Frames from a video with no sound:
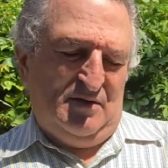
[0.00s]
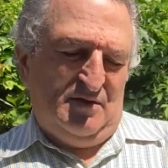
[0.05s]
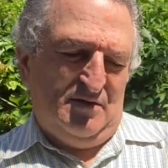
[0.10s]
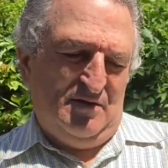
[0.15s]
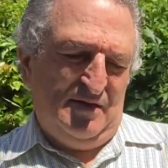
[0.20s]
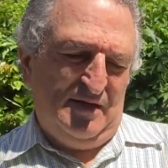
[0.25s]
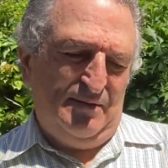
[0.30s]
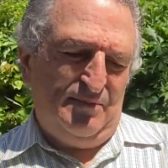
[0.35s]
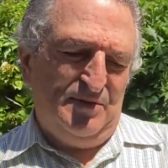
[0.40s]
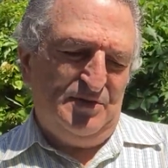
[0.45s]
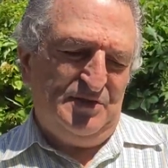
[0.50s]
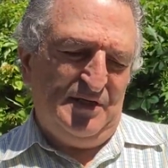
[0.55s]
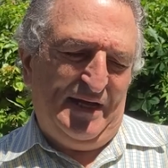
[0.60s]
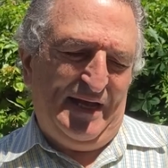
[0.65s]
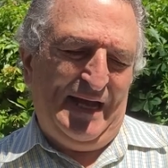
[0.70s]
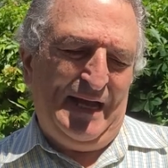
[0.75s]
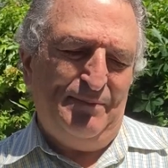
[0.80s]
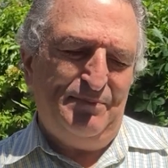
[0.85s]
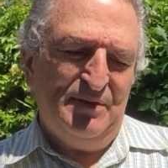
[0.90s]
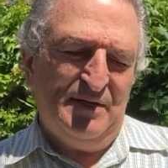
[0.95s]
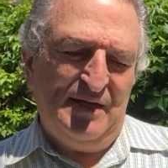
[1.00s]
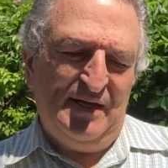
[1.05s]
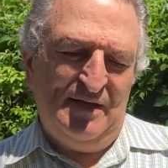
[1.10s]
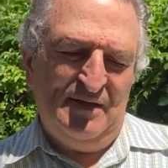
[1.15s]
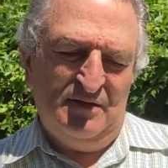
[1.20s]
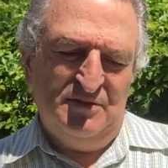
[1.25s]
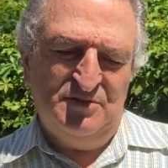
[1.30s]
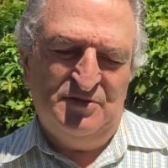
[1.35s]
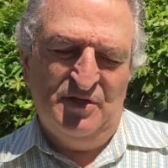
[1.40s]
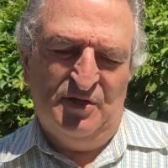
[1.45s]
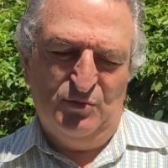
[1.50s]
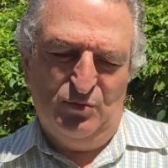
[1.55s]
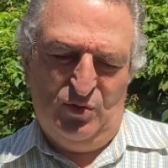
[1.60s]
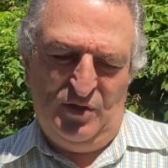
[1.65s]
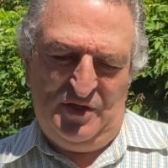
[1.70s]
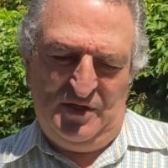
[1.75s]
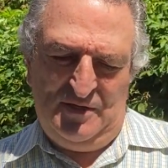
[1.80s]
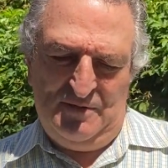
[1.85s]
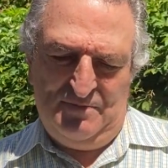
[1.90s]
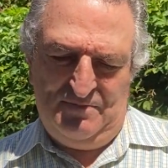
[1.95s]
Her name is Abigail
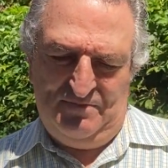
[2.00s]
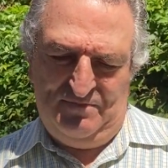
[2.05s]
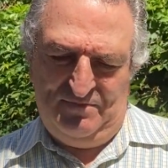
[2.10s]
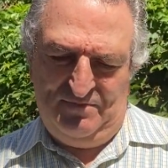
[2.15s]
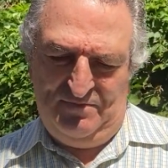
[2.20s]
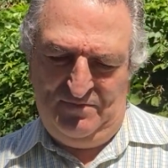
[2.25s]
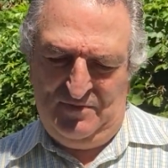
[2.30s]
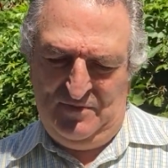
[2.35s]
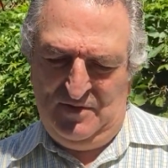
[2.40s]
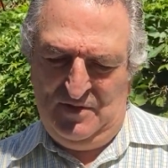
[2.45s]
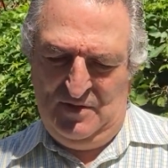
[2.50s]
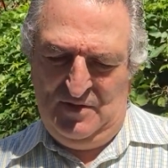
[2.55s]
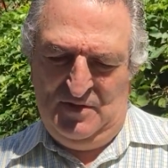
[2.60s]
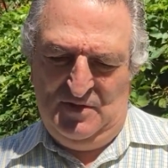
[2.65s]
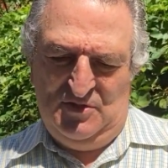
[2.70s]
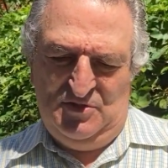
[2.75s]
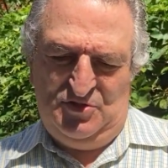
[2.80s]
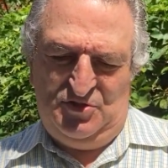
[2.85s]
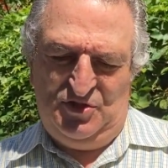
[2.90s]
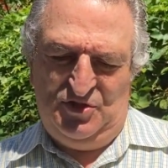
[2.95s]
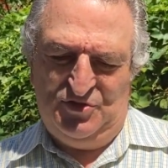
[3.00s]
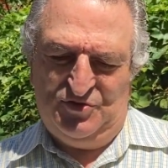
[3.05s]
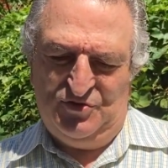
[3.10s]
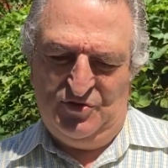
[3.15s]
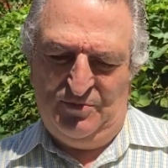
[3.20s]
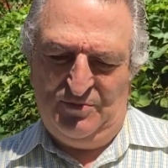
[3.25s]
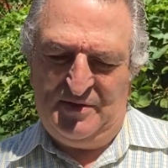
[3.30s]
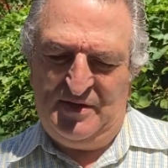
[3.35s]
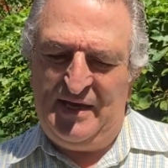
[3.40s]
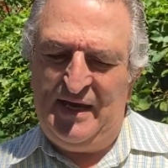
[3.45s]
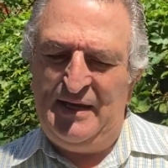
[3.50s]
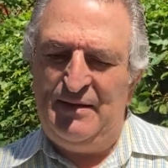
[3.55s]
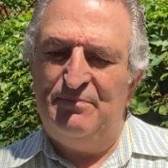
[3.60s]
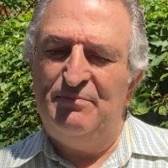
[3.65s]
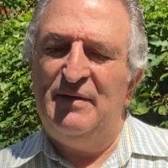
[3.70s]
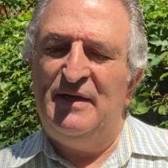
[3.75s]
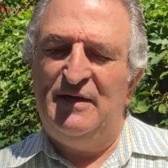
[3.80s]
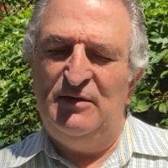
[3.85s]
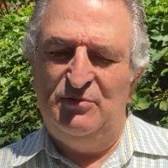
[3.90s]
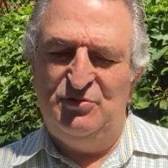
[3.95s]
Dunwoody. She's from Cape
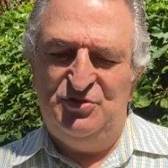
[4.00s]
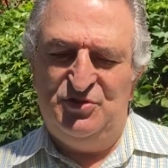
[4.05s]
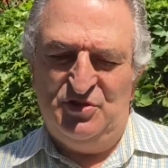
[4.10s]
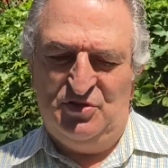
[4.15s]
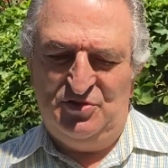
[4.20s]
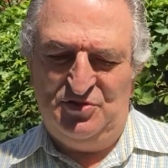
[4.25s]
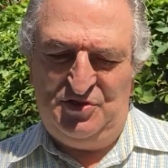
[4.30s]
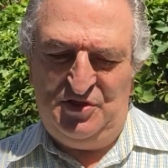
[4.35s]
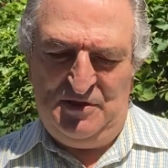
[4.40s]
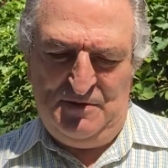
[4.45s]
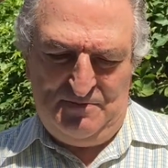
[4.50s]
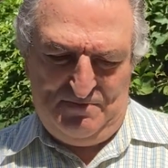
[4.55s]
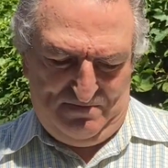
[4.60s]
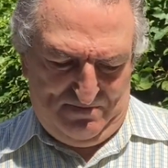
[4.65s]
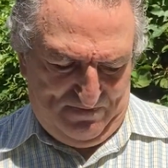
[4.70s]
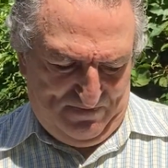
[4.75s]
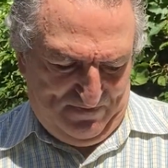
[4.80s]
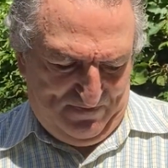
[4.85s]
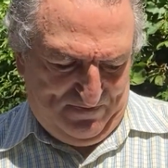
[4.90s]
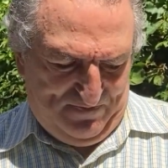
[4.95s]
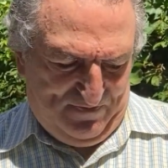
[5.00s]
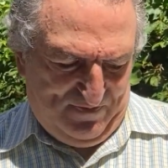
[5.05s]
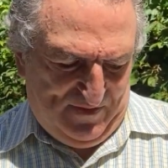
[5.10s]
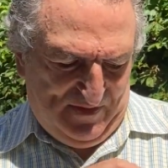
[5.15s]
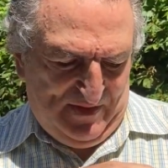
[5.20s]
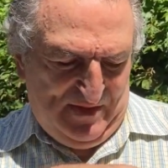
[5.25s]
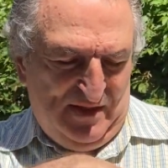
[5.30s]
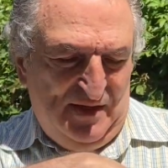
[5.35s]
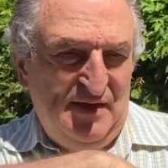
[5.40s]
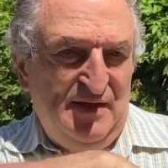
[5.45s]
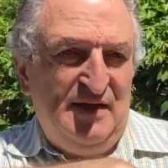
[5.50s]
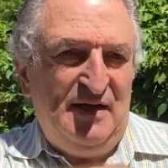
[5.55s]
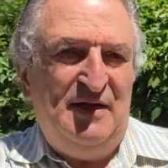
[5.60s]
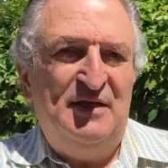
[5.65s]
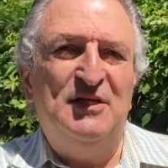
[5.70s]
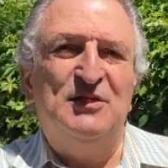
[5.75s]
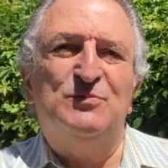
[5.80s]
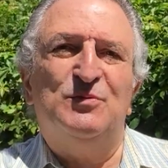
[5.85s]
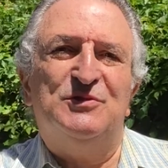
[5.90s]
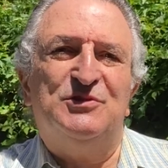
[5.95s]
May, New Jersey. And
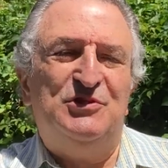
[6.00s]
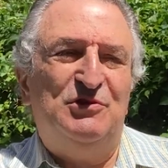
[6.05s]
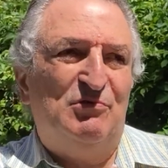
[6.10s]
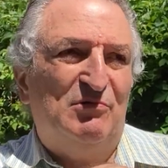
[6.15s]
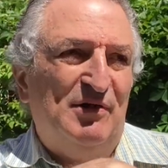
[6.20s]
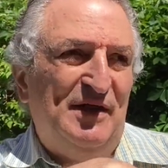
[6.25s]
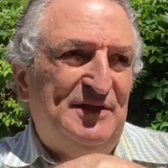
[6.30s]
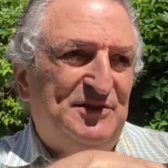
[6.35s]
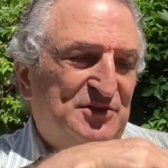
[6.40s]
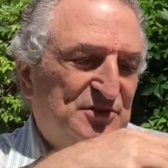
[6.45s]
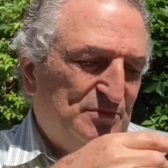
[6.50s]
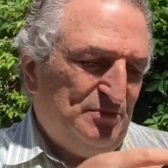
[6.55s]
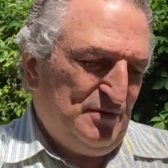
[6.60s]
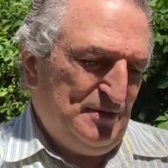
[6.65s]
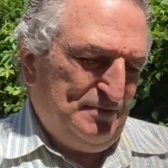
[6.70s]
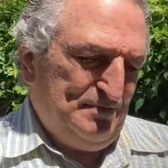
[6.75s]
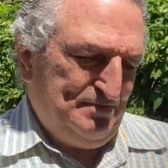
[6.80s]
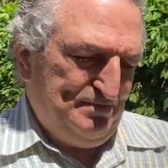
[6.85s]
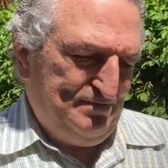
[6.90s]
this is what she writes to me.